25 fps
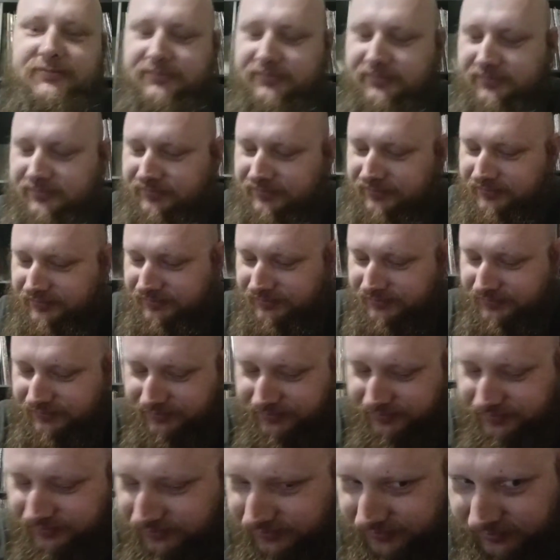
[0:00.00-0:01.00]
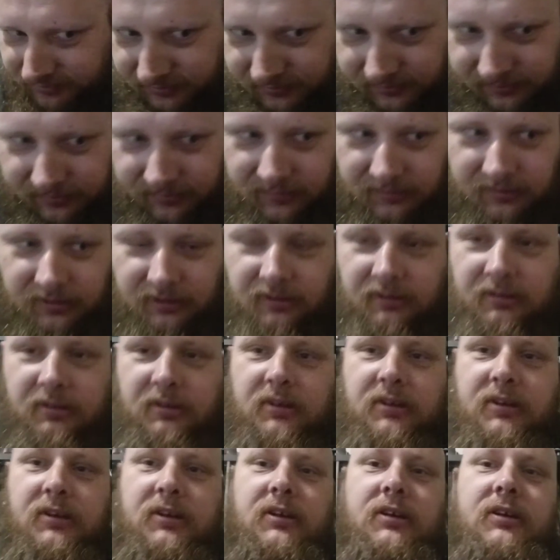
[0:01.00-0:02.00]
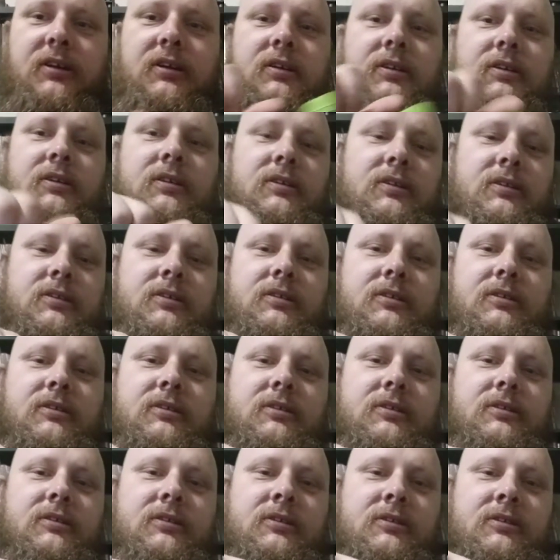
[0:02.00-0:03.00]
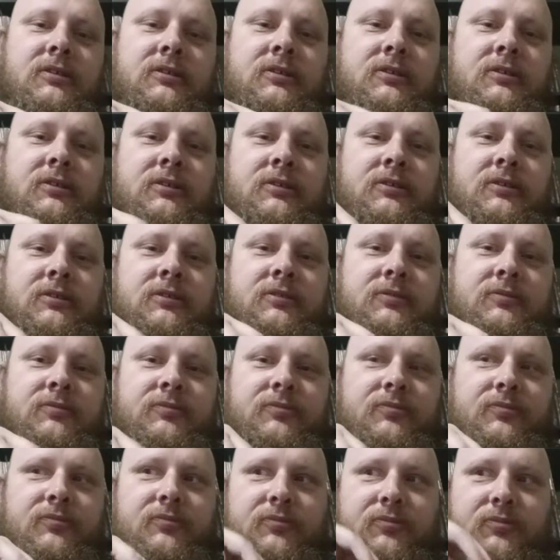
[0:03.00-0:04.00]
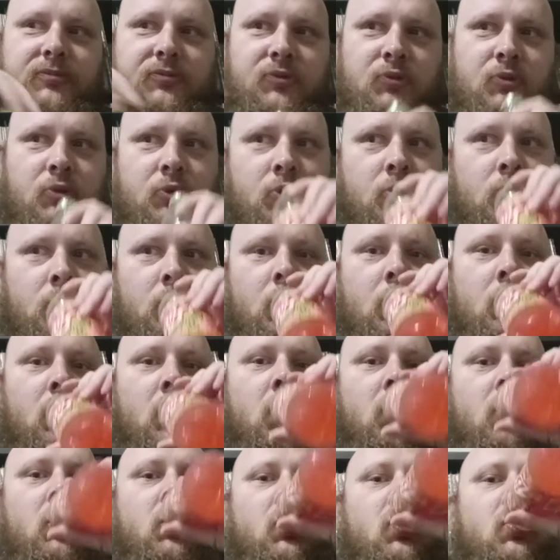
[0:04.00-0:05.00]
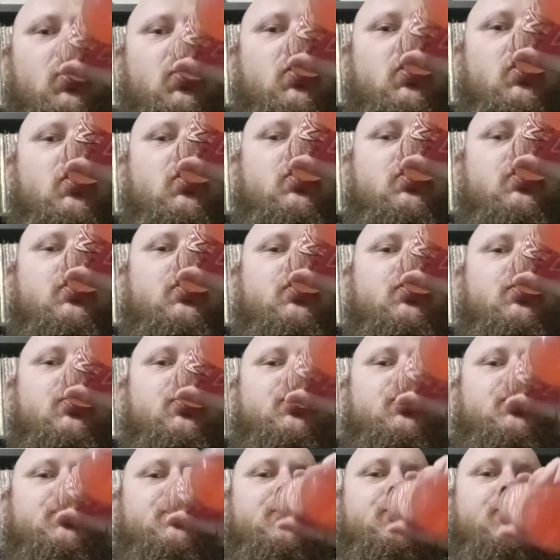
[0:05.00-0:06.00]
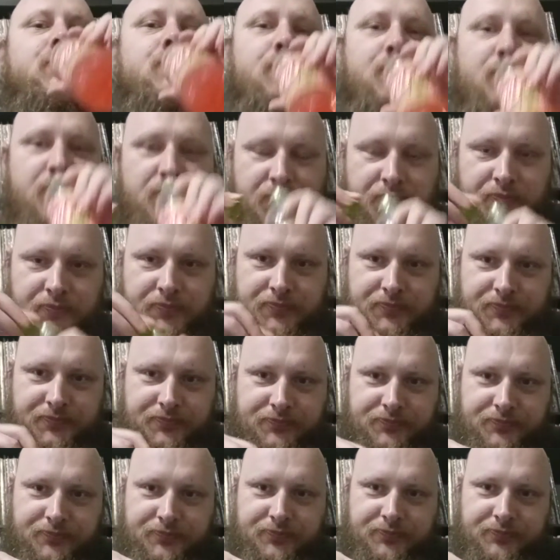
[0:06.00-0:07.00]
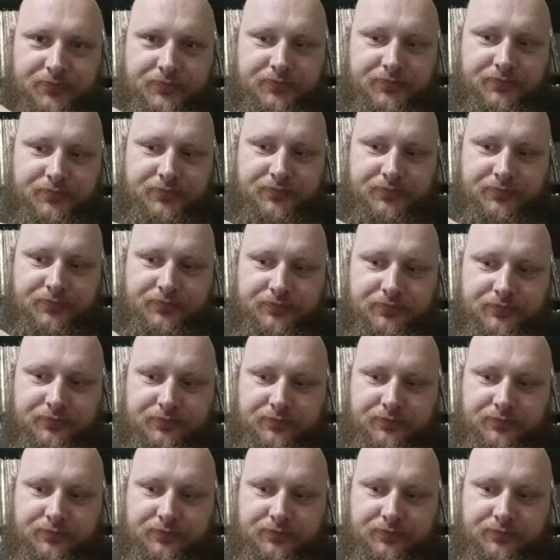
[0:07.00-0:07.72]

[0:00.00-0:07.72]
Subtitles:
No one is speaking in this clip.